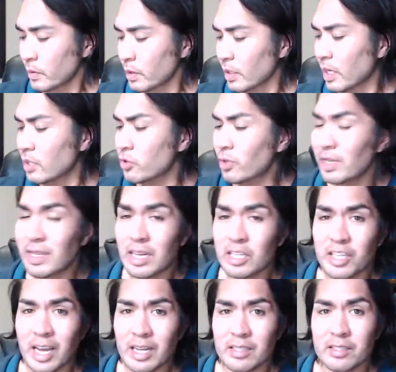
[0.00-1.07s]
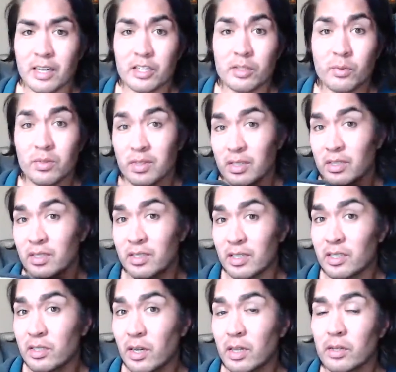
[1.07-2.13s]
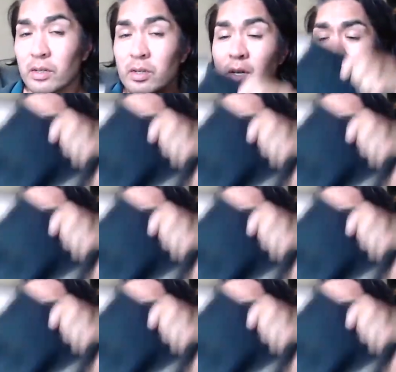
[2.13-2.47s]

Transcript: yesterday in that jacket section was a $6